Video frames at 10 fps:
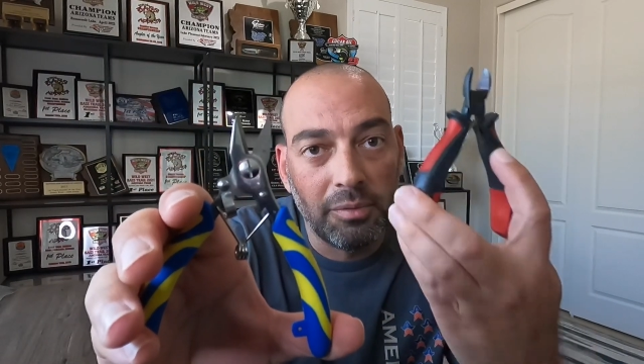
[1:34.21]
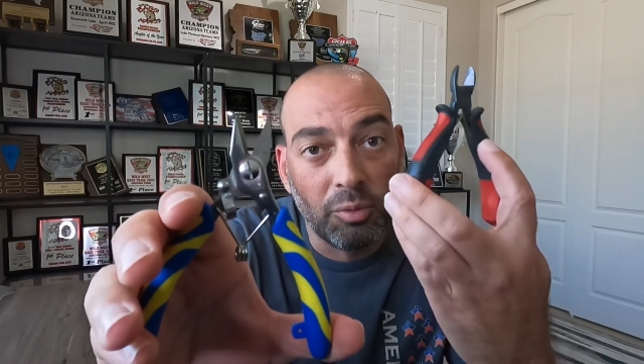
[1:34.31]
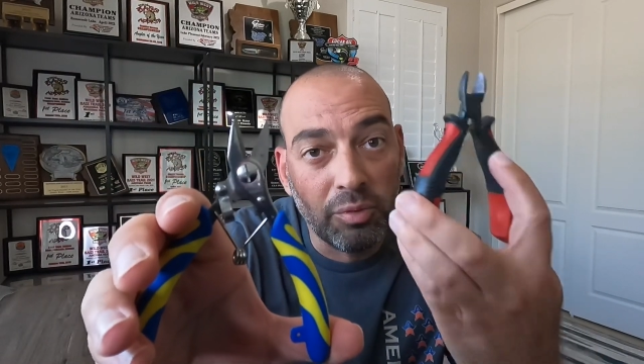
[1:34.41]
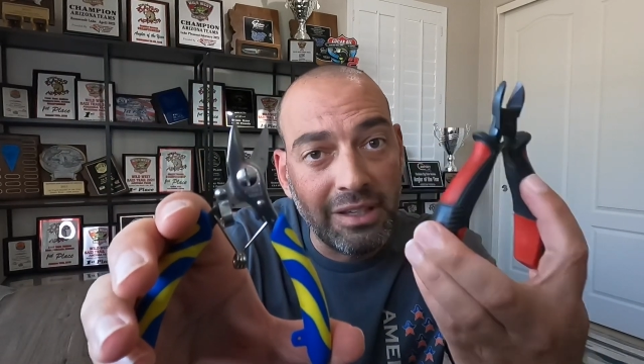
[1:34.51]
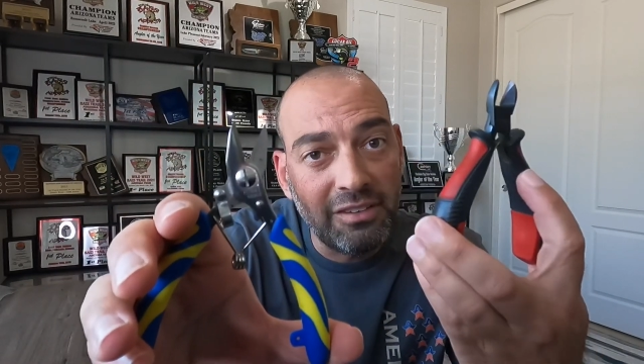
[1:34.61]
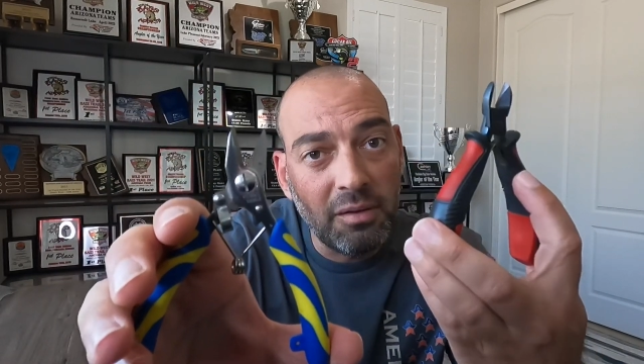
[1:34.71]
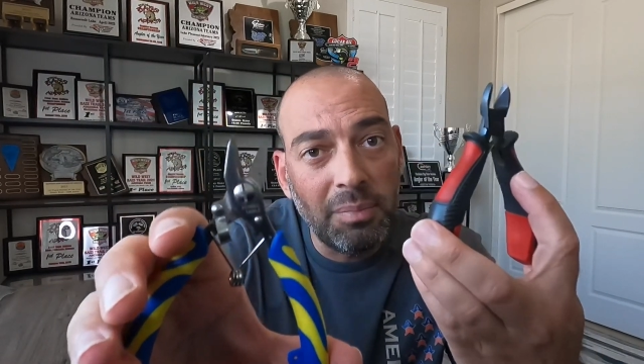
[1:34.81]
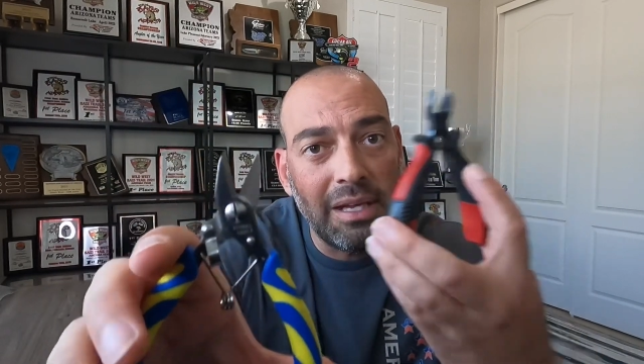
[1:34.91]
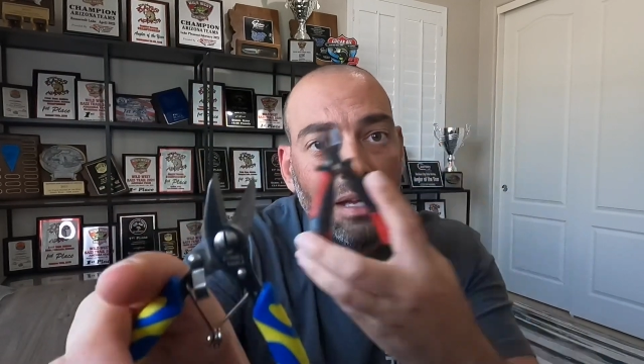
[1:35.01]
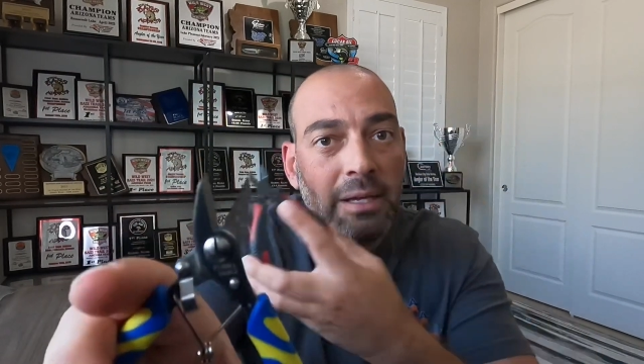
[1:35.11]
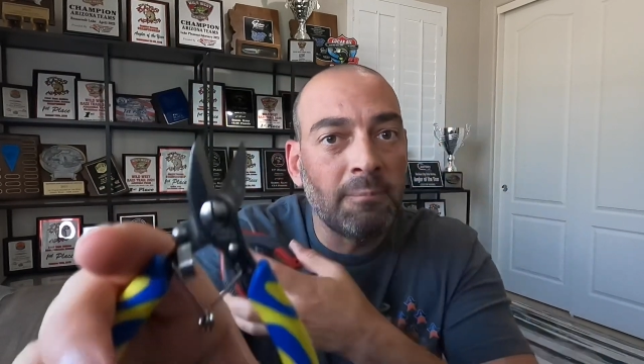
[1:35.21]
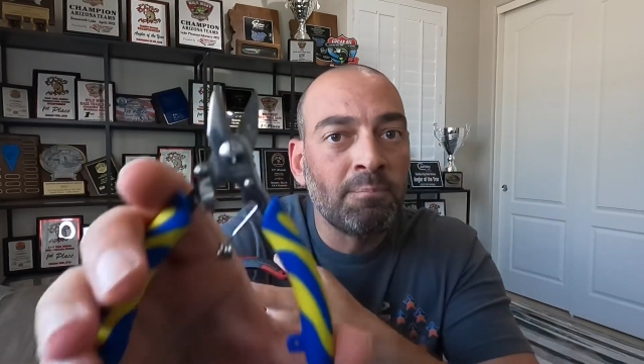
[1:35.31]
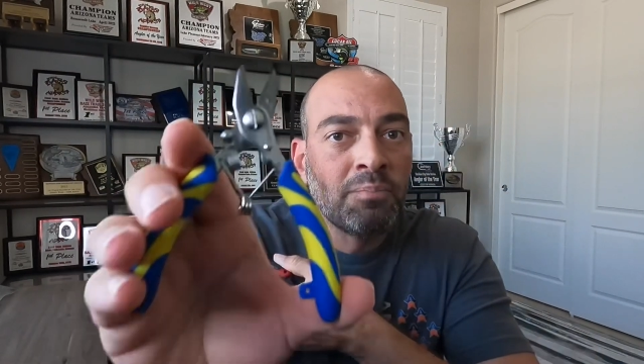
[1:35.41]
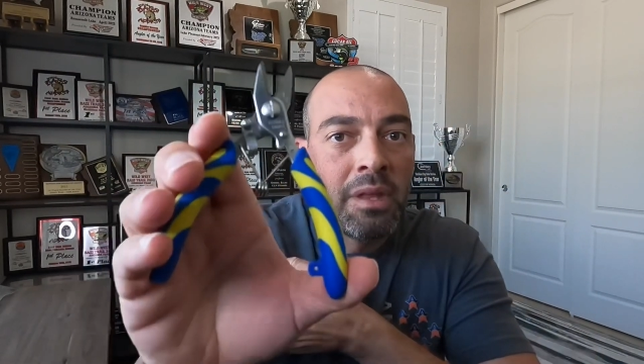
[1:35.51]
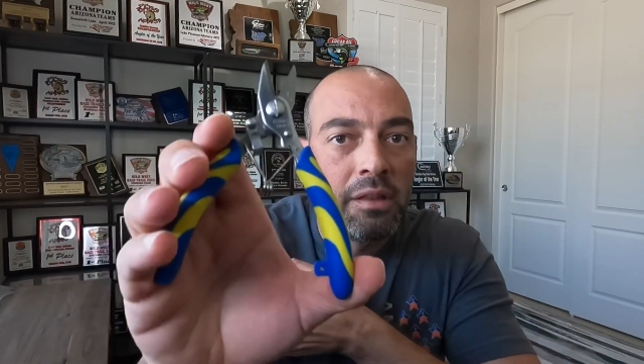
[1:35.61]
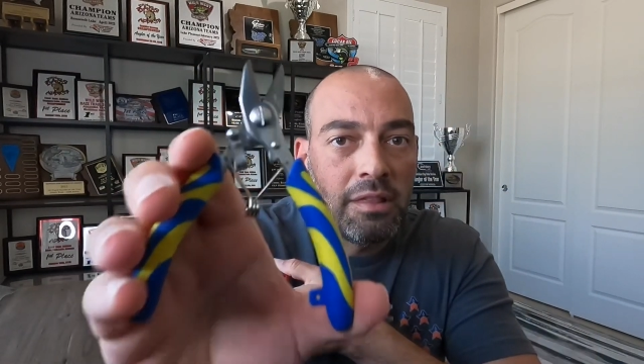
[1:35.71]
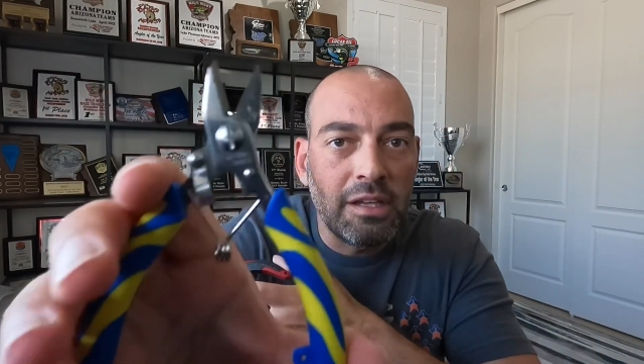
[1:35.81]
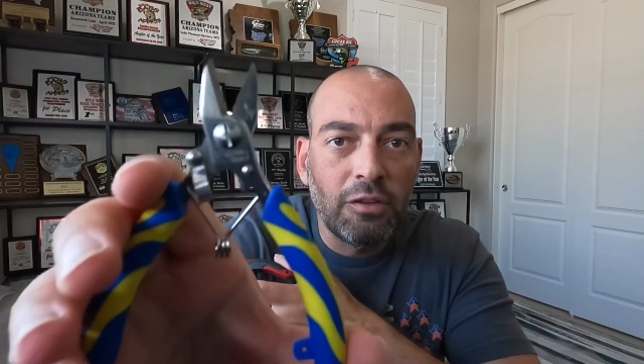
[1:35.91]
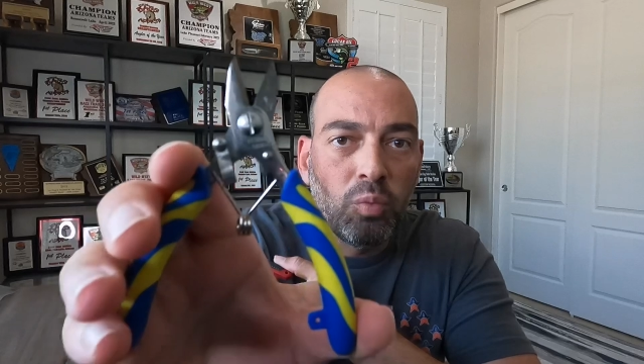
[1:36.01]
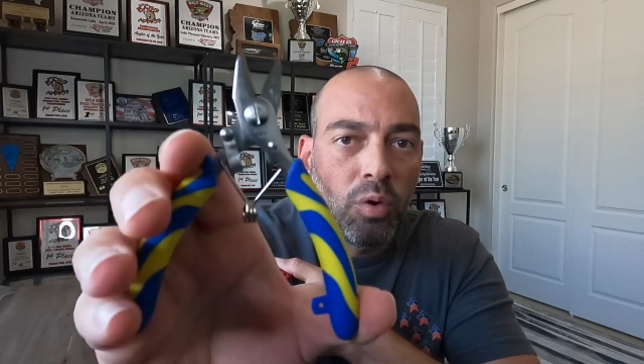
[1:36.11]
The reason being,
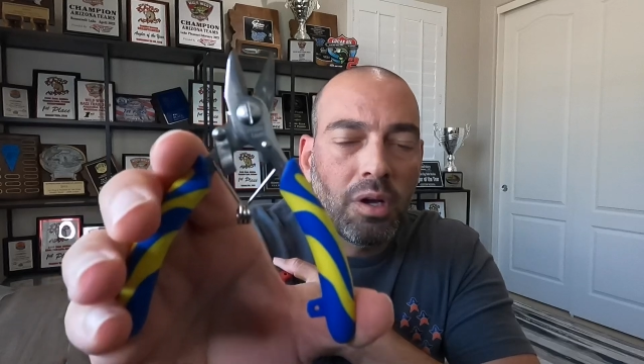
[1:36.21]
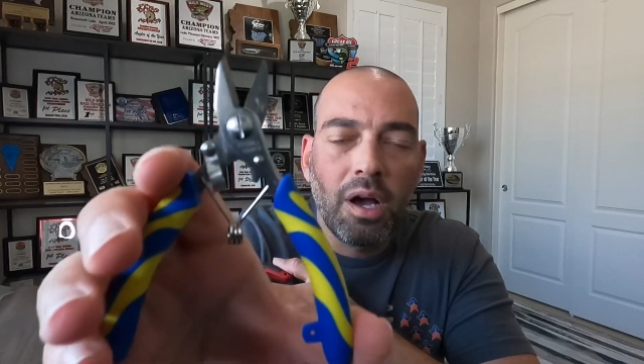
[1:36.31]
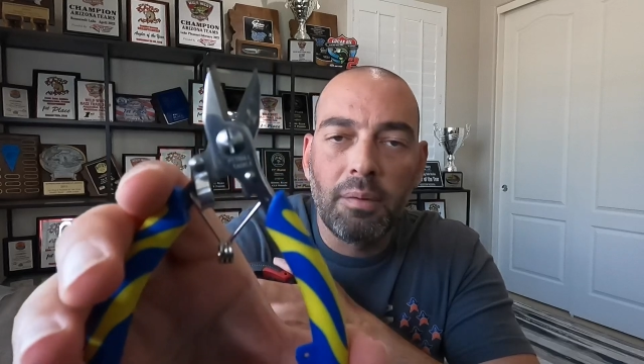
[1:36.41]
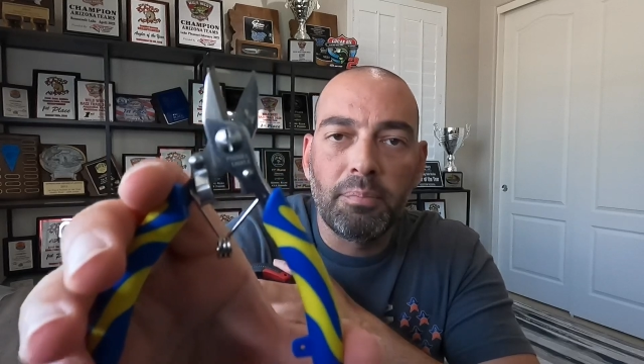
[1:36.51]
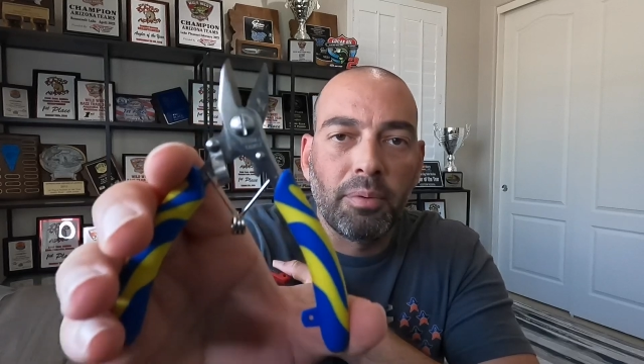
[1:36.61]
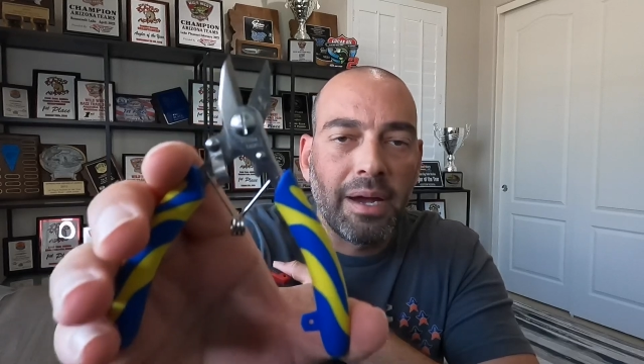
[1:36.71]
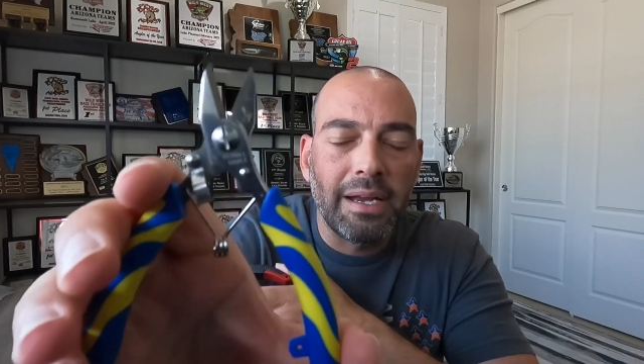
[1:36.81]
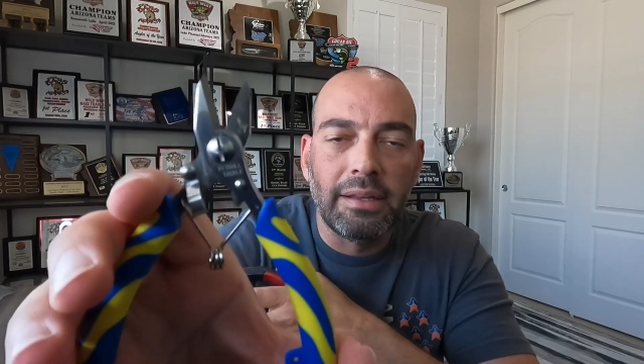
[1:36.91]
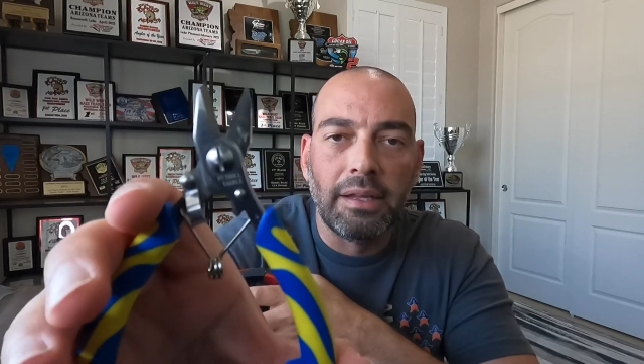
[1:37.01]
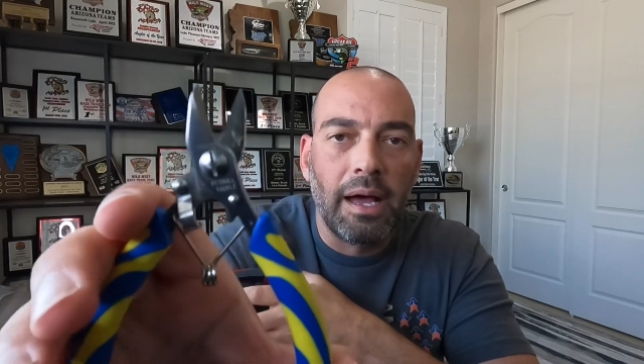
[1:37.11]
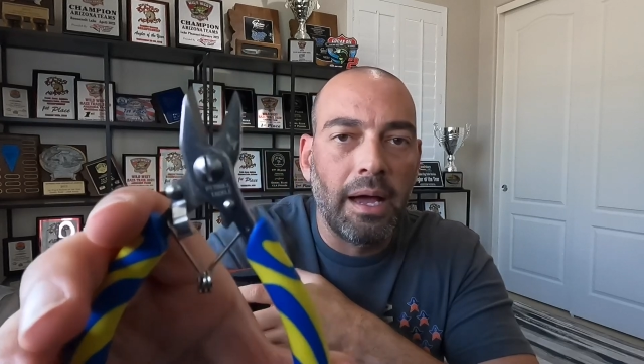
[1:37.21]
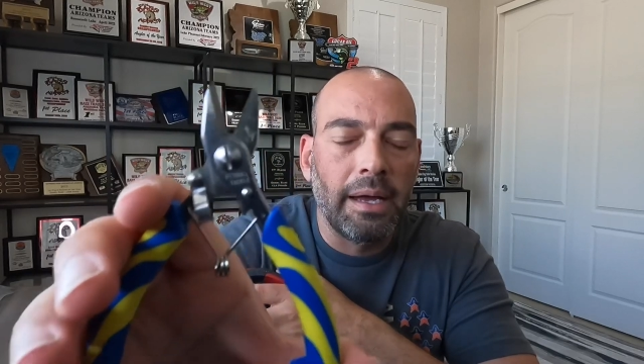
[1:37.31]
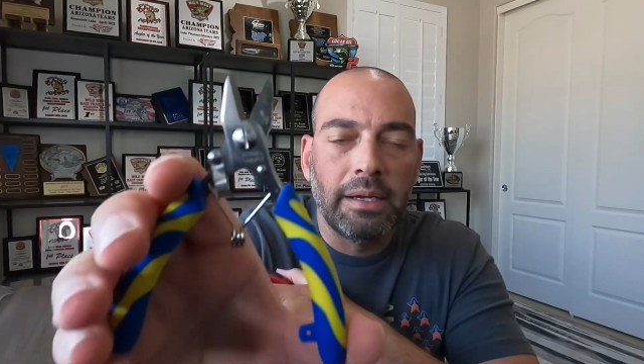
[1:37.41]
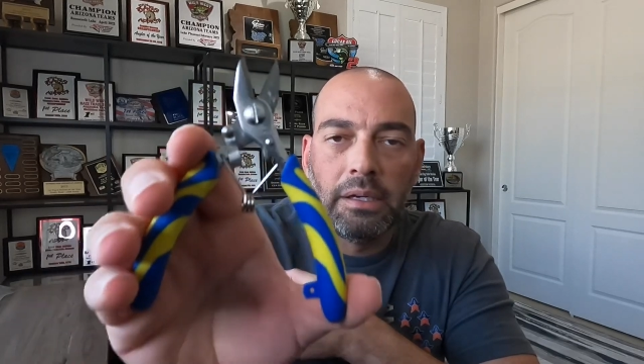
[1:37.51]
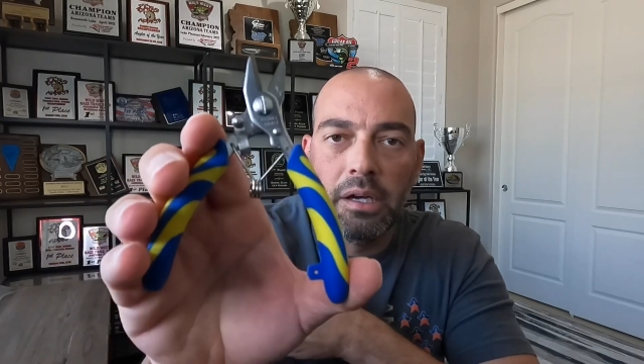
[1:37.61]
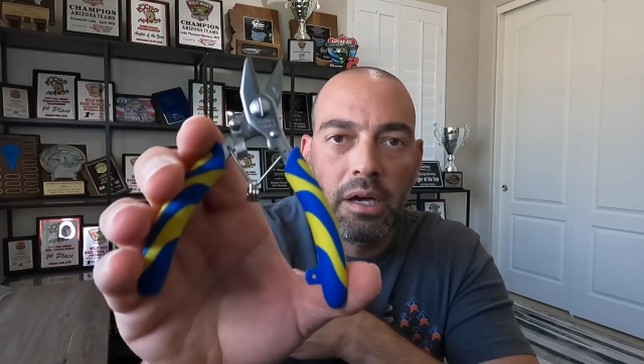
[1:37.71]
these will cut braided line,